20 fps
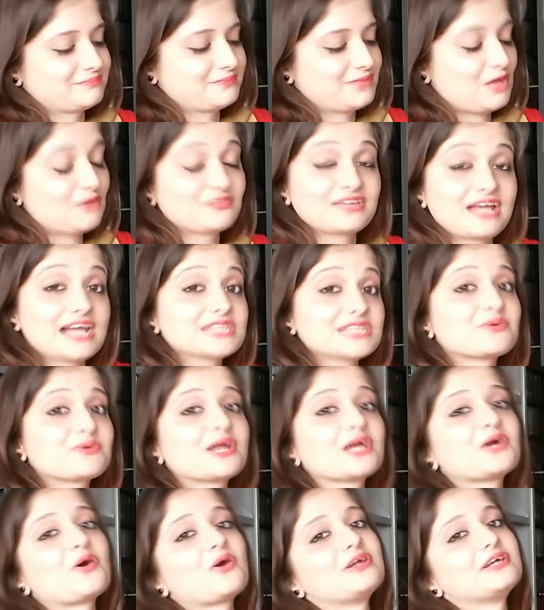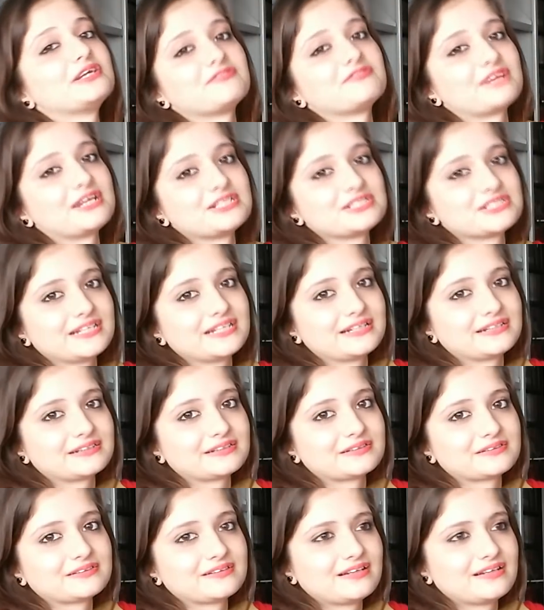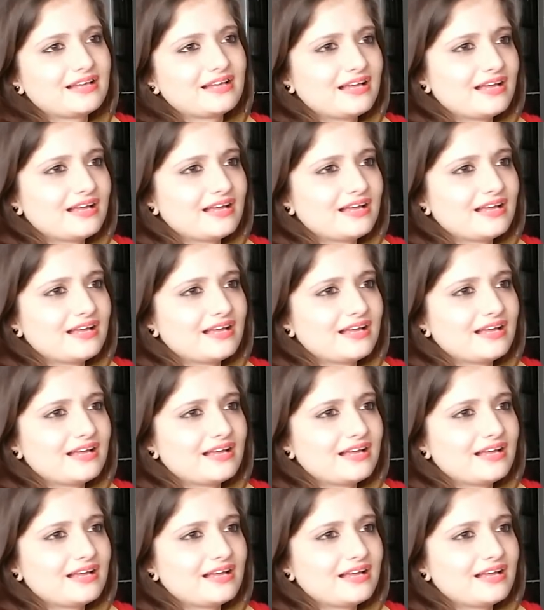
Now that's what I call a differentiator.